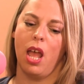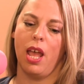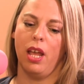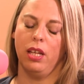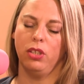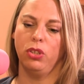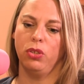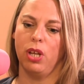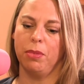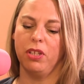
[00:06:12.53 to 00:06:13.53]
I
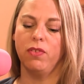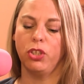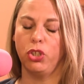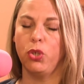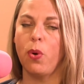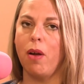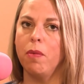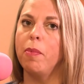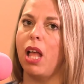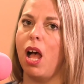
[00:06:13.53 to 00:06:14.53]
believe it's a 2-hour
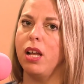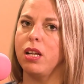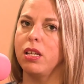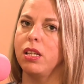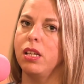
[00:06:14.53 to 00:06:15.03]
block